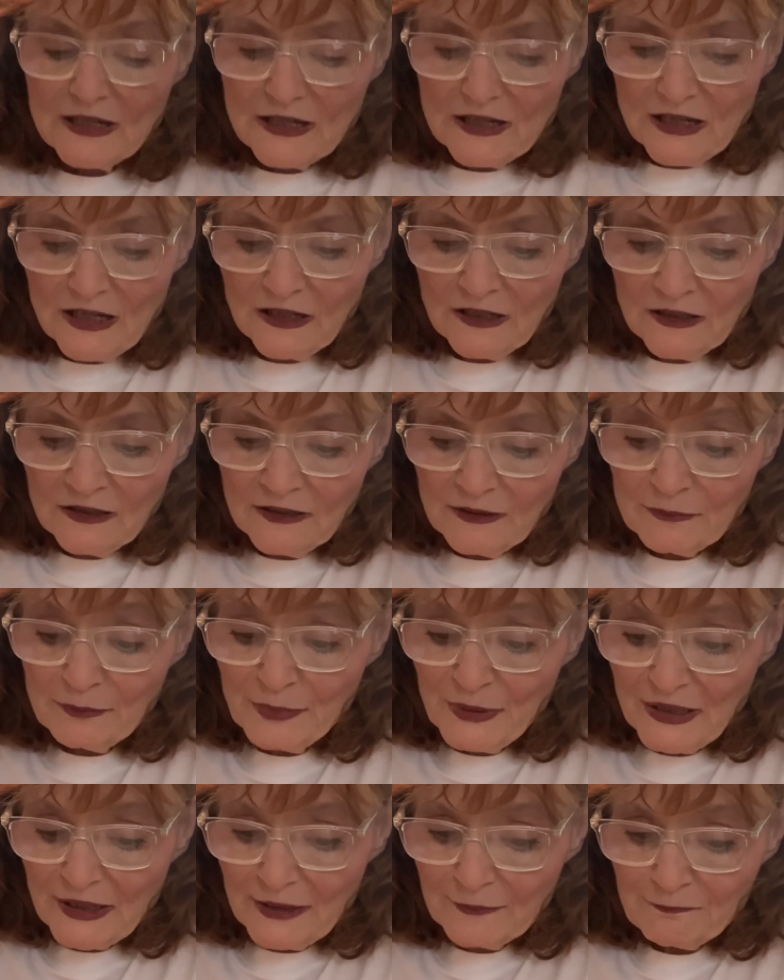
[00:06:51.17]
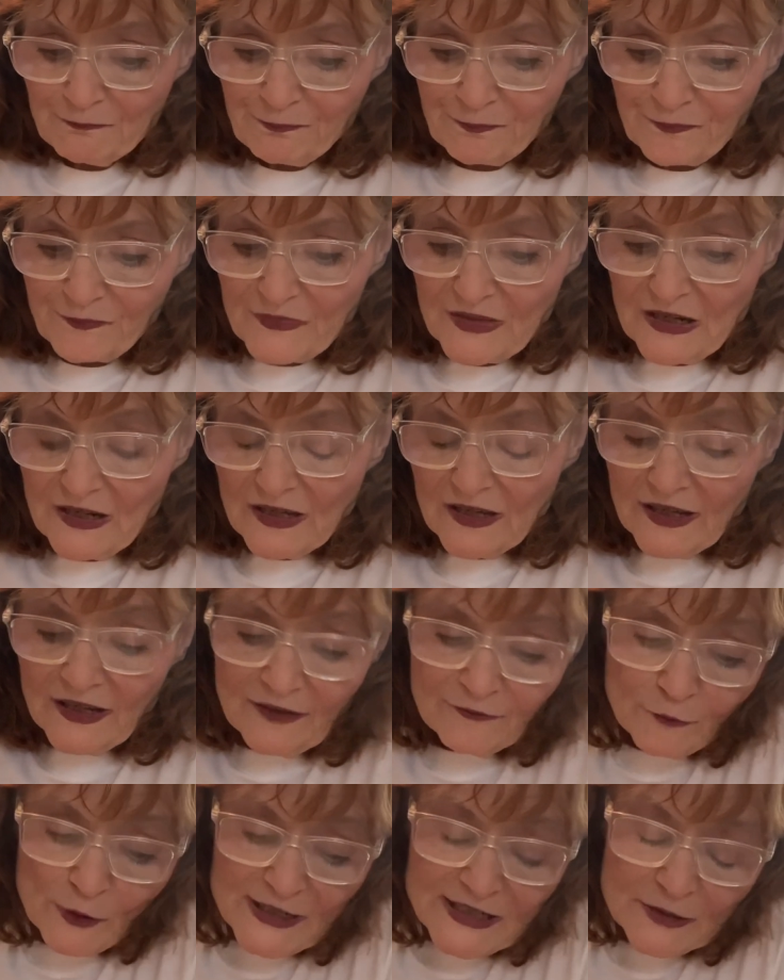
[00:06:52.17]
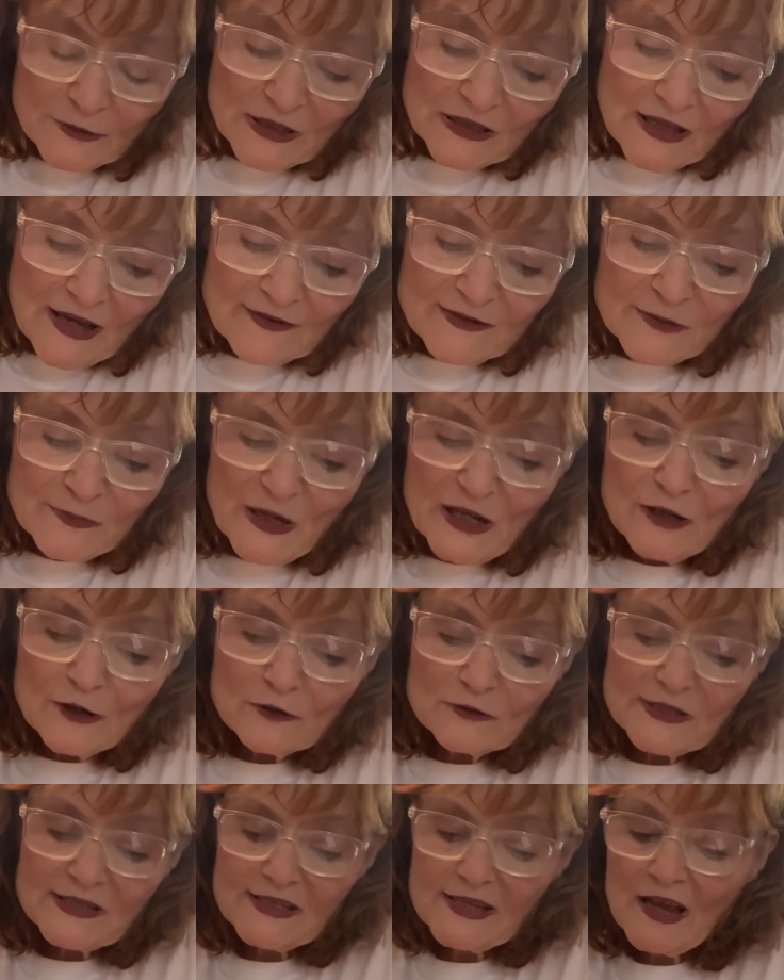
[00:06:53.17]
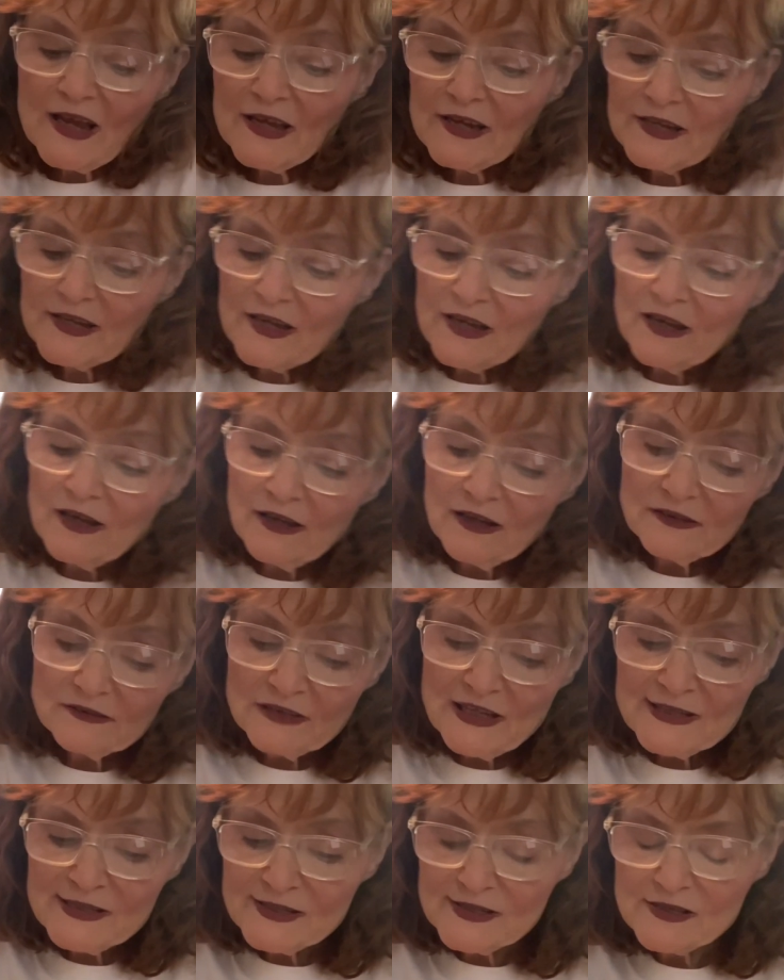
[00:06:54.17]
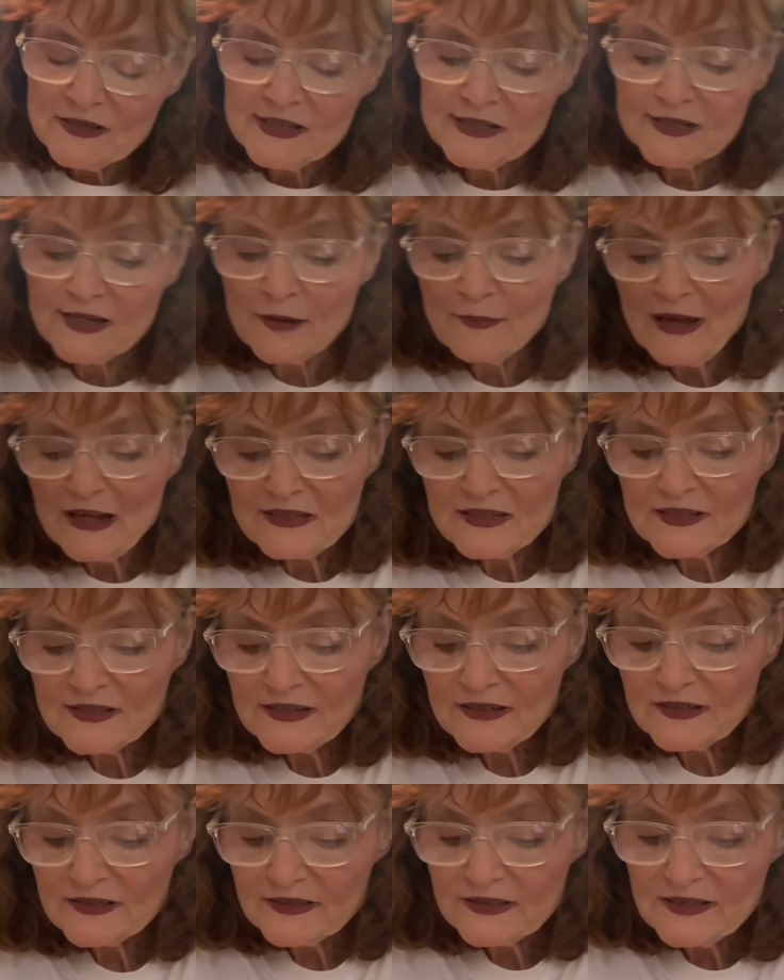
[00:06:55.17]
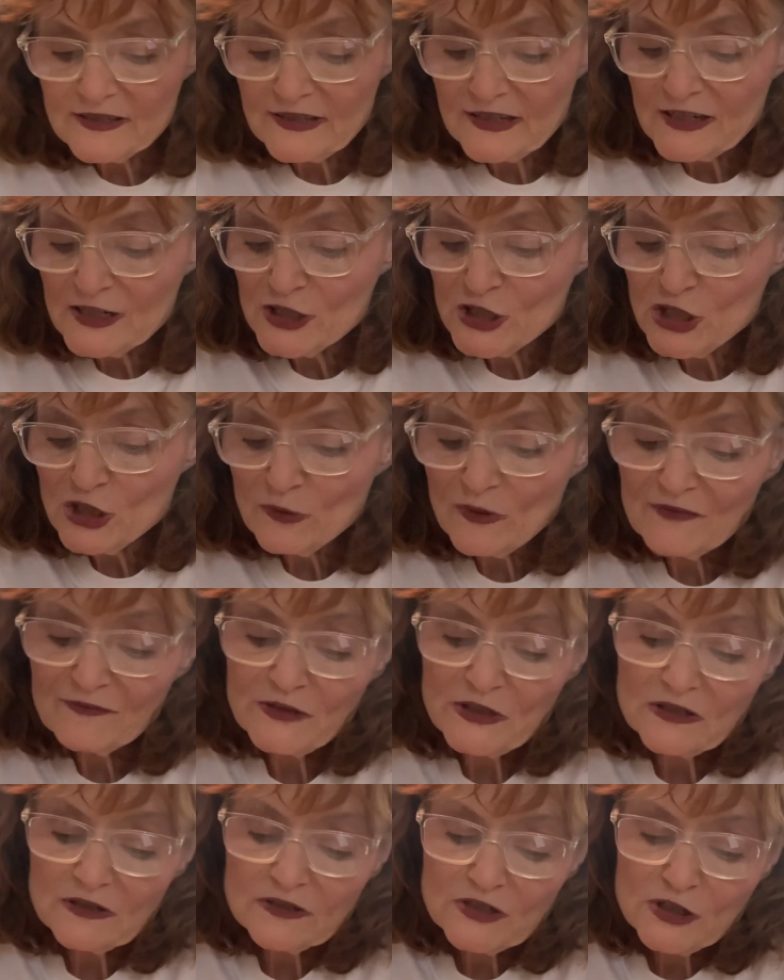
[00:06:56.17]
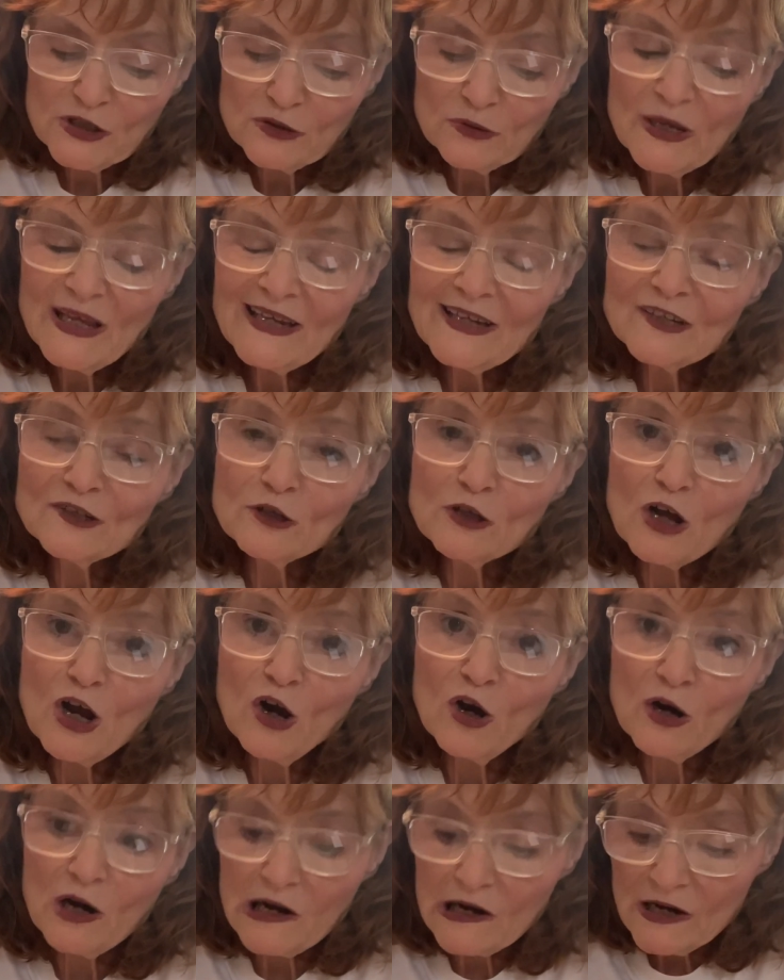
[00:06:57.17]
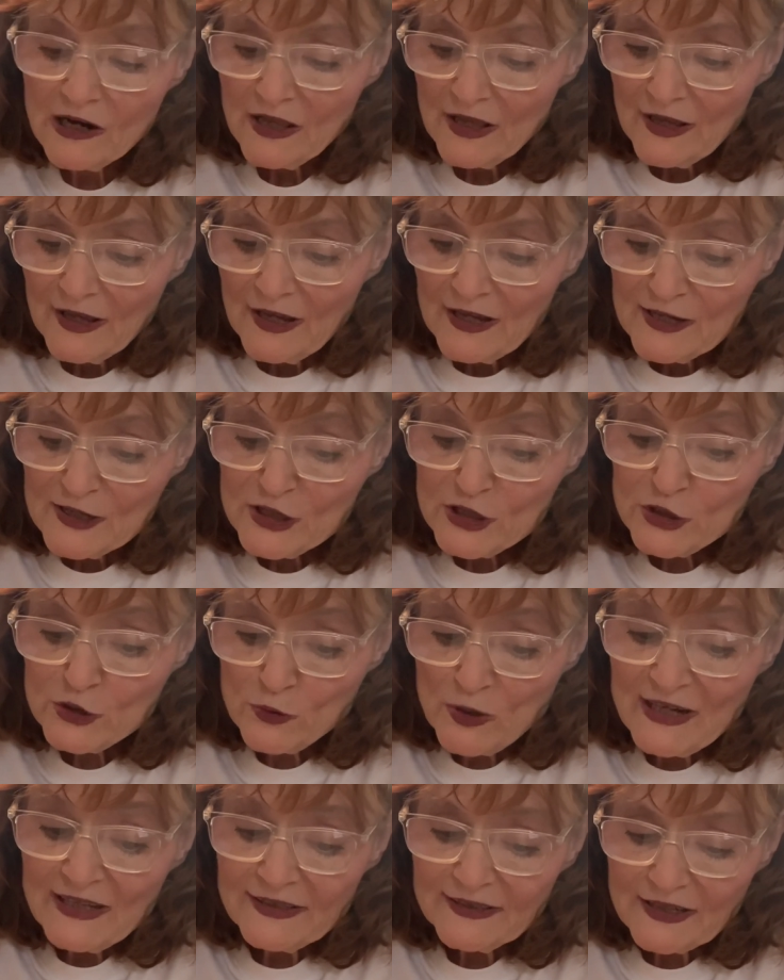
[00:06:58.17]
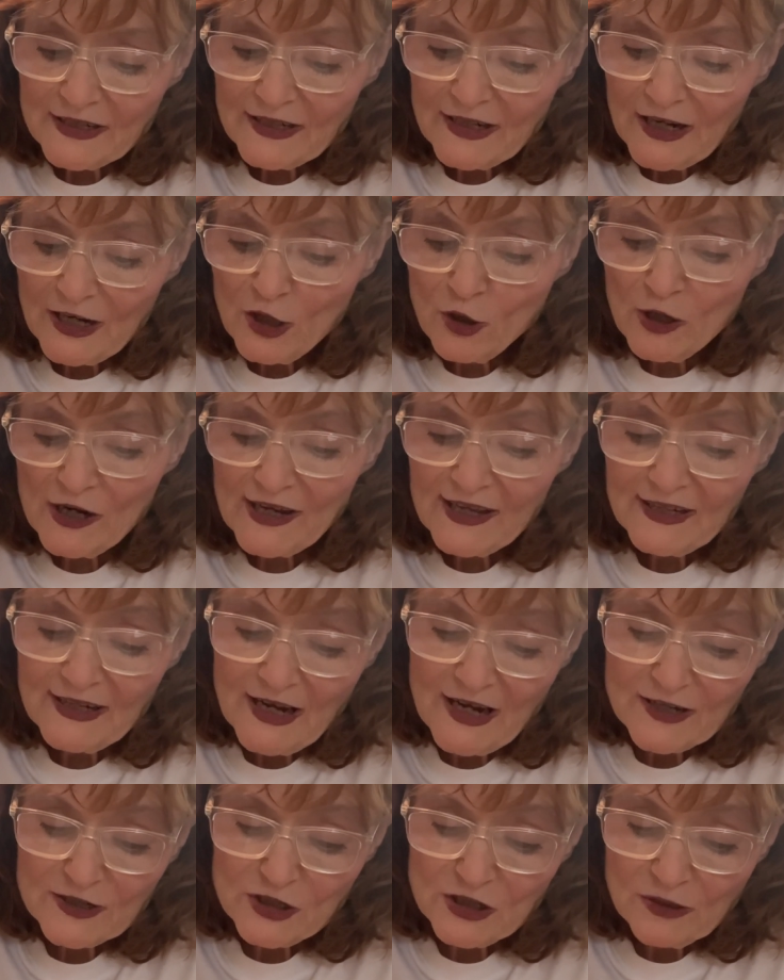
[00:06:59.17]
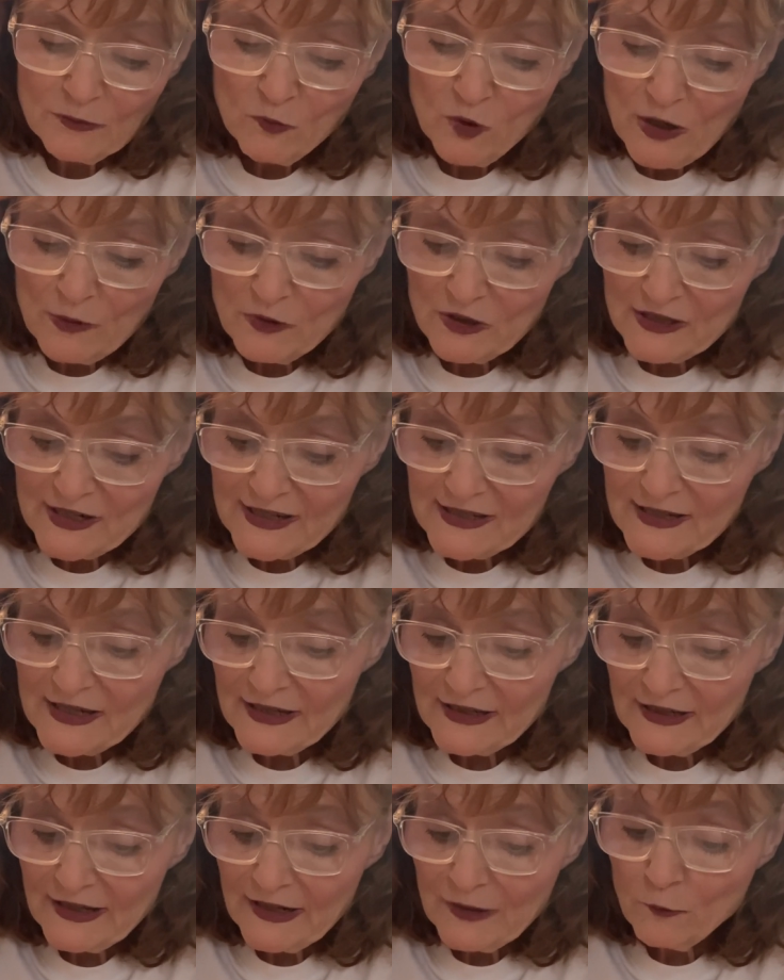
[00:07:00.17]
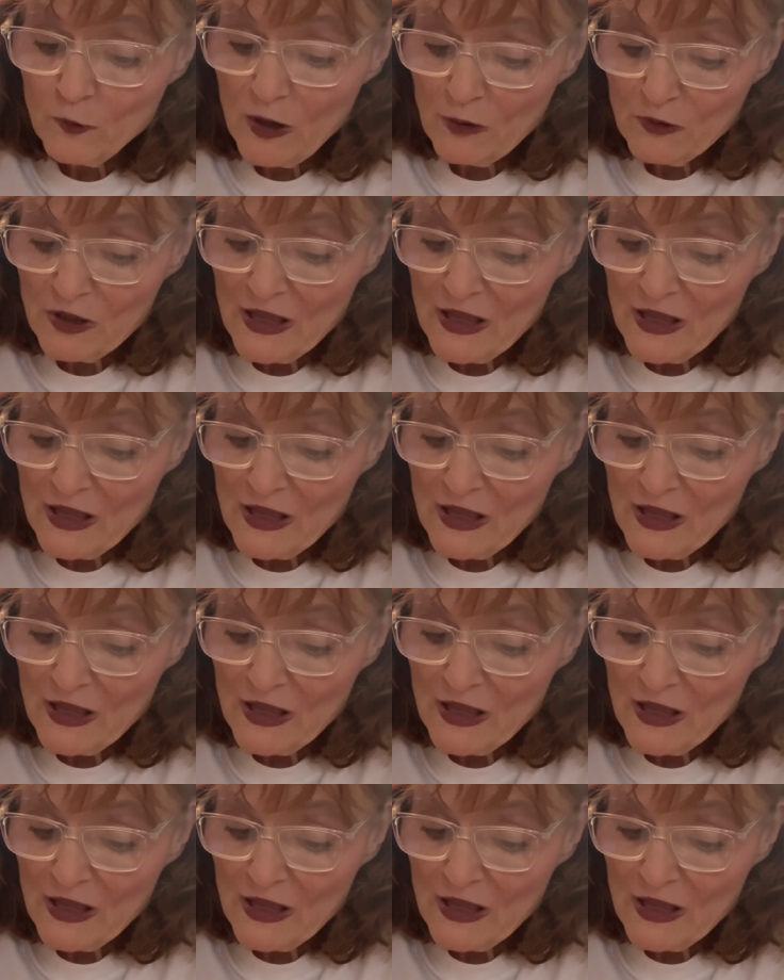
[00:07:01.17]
But if we do a love spell, say, let's go back to the issue of to heal or strengthen a current connection, and what will